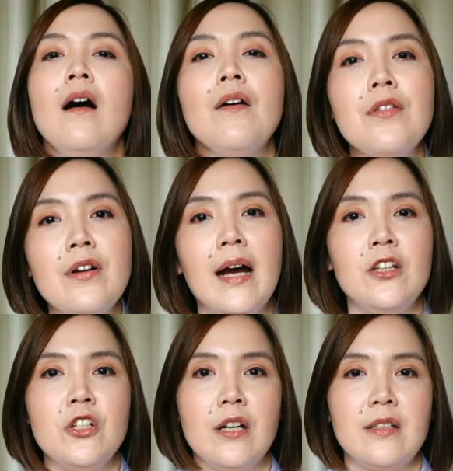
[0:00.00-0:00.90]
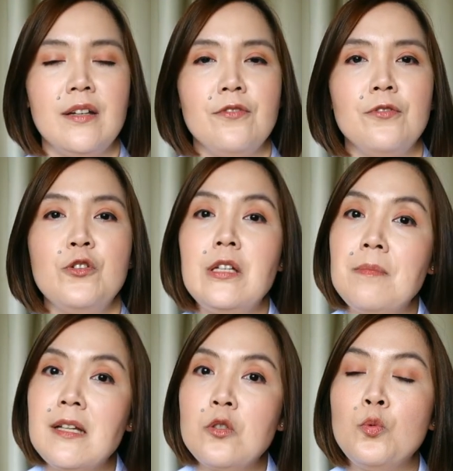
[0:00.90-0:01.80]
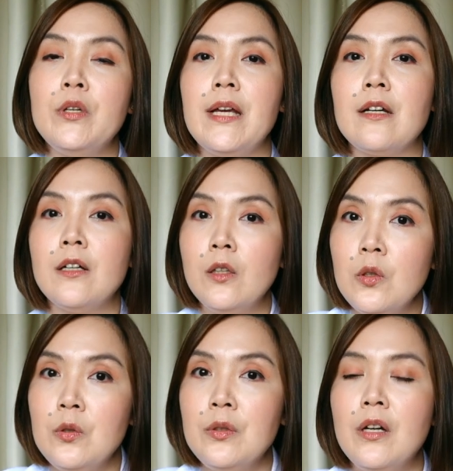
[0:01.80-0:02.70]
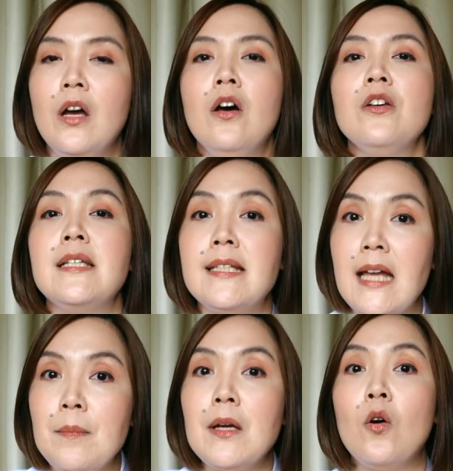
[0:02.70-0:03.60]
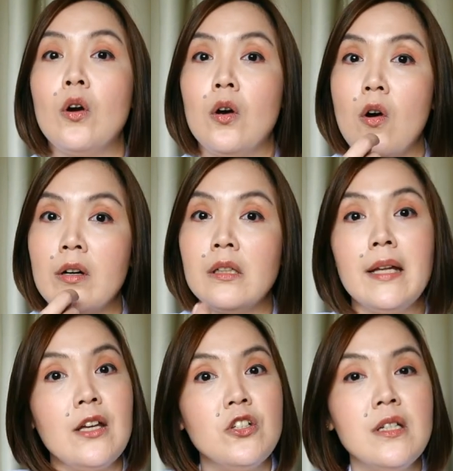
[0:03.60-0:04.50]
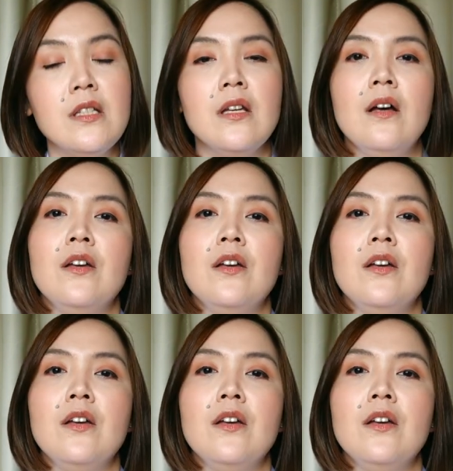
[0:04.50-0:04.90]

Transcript: Other adjunctive treatments would include systemic or oral agents,